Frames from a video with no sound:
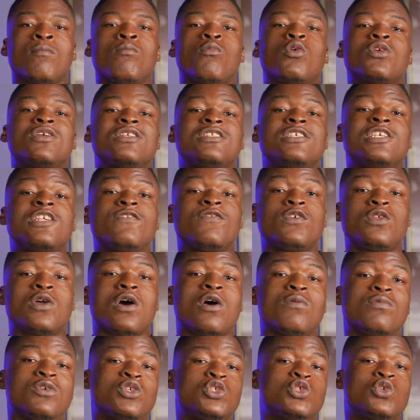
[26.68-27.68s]
But in this
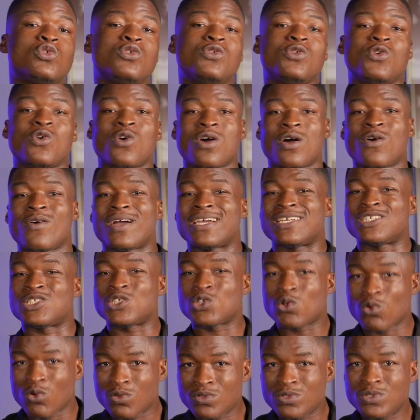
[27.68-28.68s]
video, I'll be showing you how I
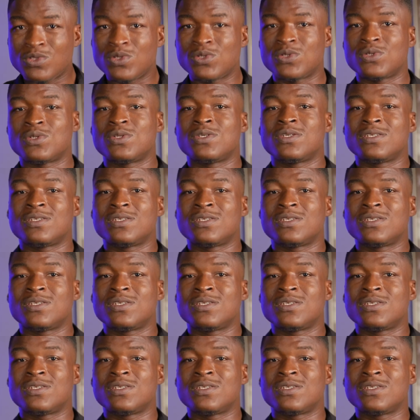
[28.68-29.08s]
turned